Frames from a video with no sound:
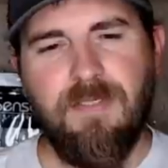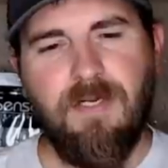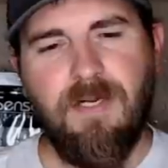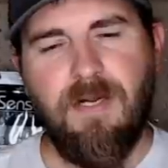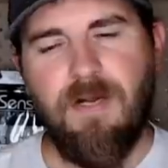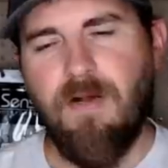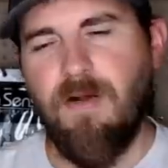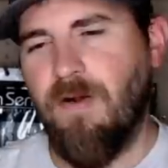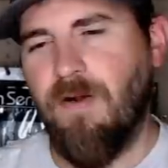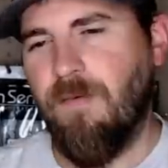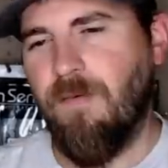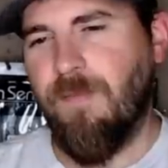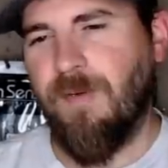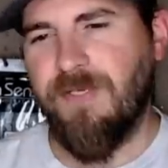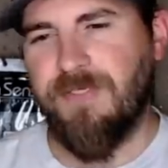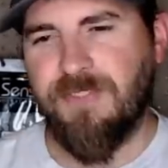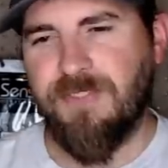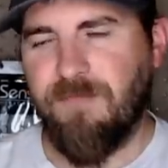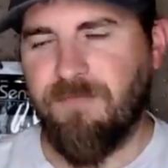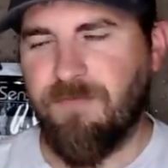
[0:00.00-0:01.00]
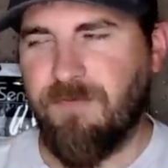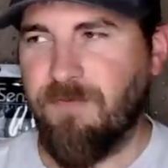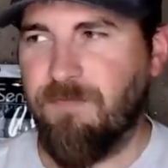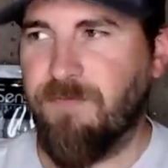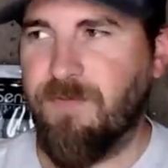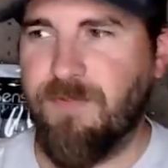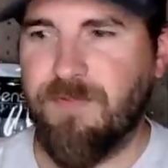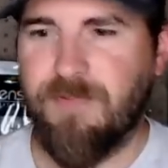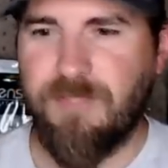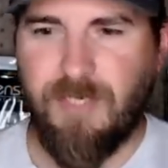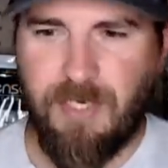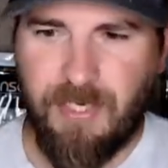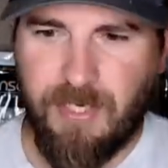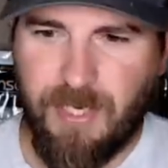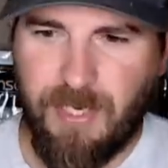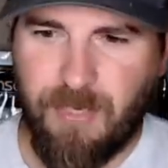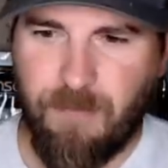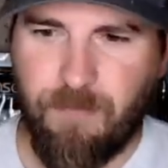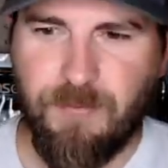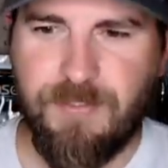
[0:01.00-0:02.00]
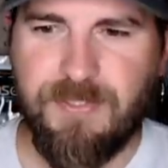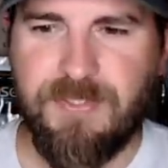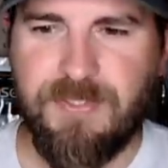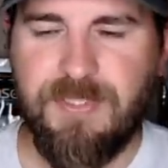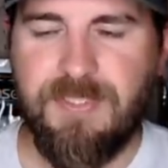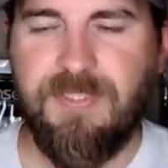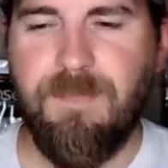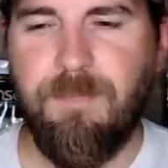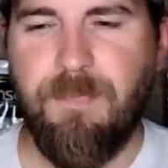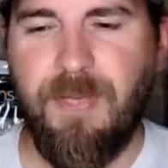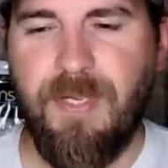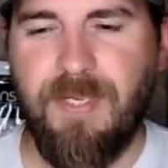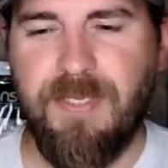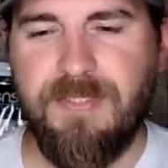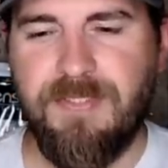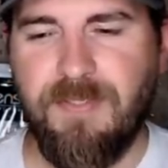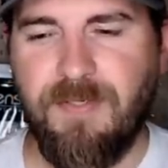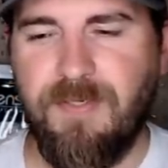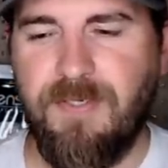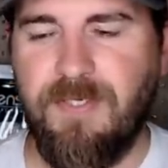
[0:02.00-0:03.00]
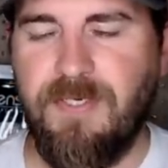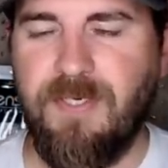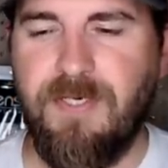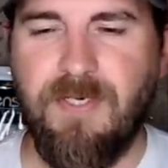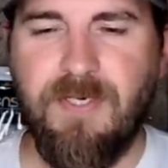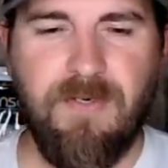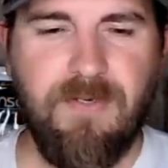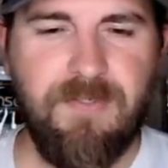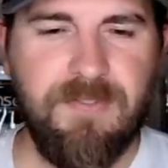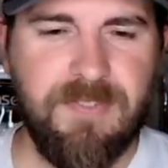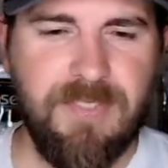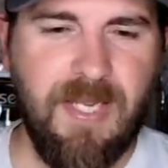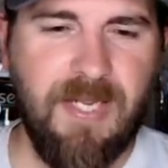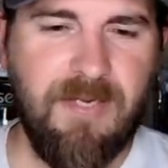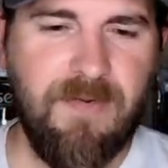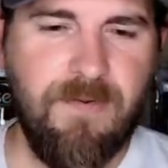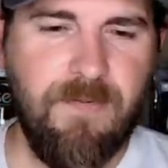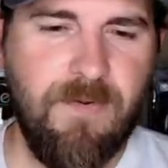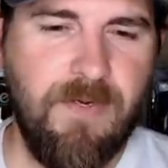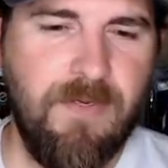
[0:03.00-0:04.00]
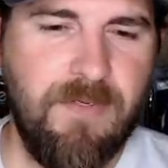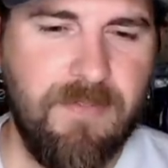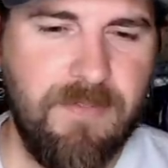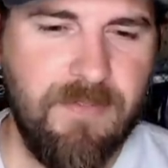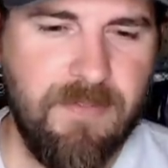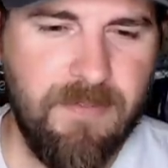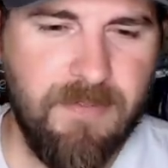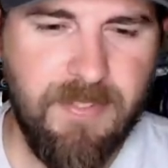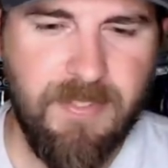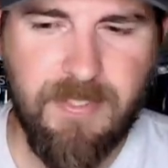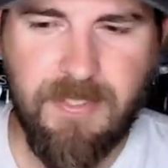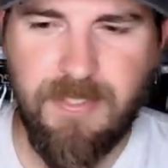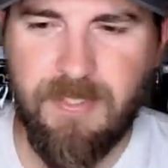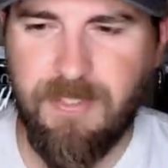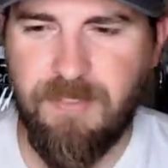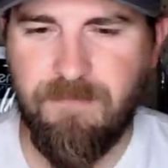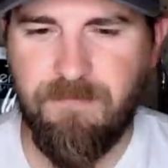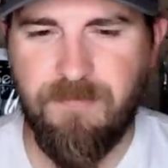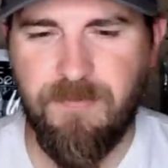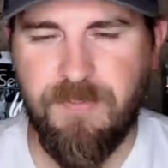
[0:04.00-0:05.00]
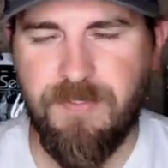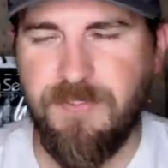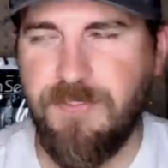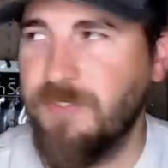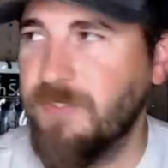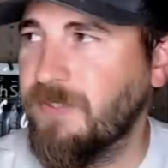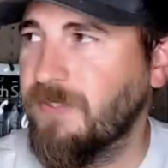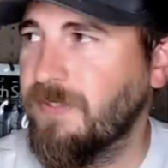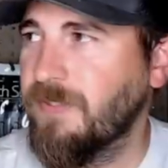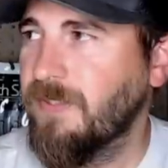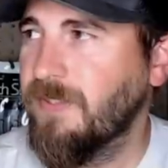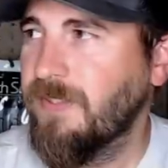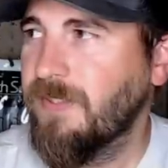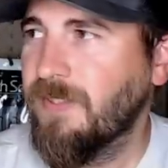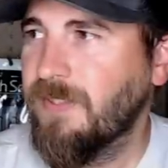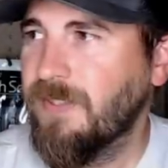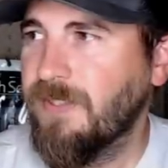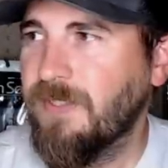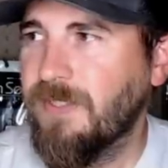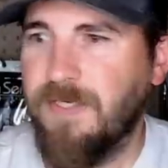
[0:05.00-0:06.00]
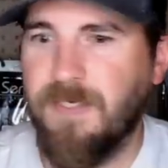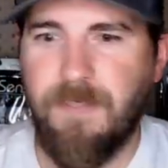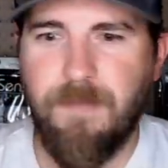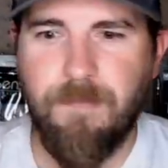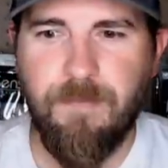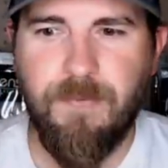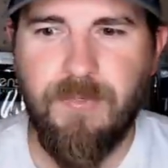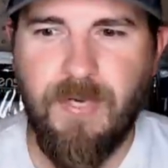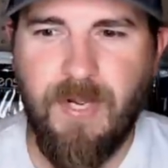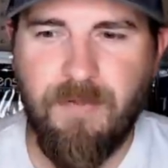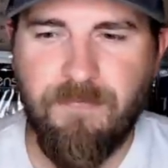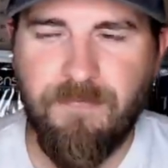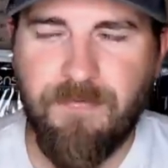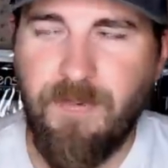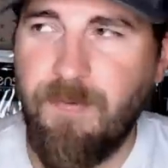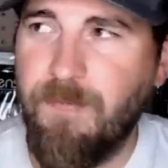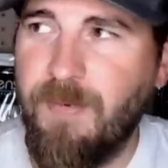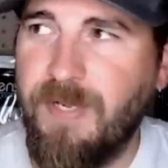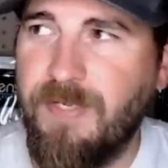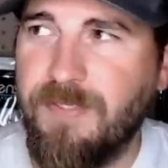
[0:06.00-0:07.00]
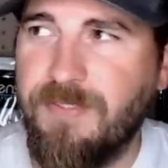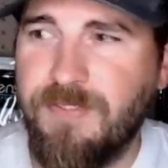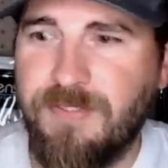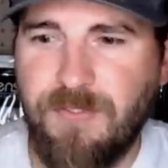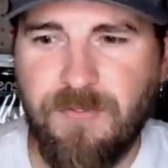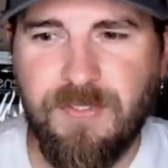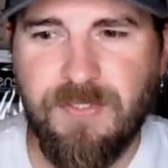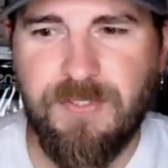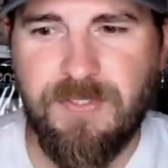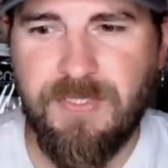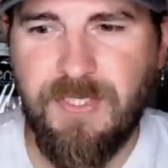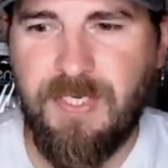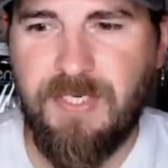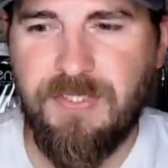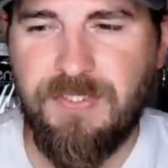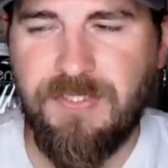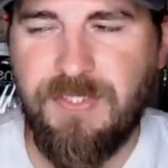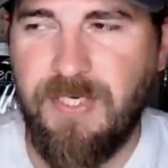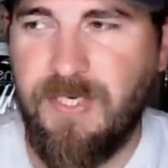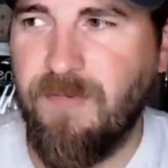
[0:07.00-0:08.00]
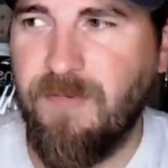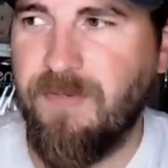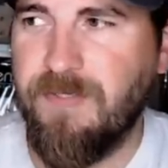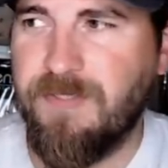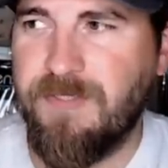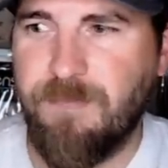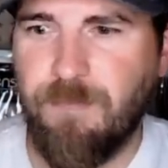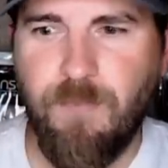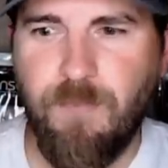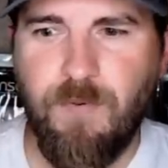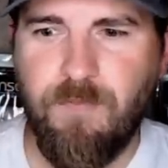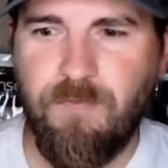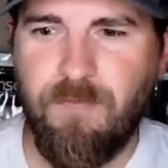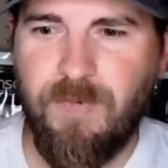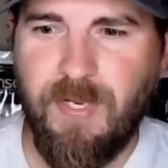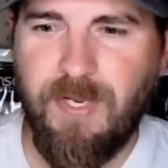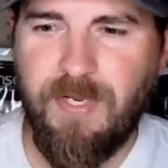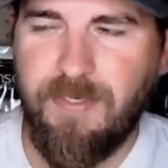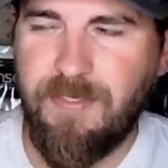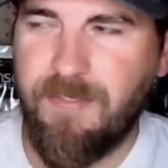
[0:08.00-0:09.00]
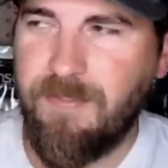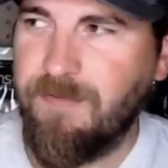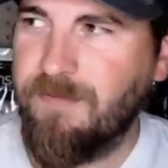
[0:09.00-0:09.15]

all my stuff confused. I kind of want to stick to baits on here and tackle hunting and fishing. But I thought about starting a second channel that's more of like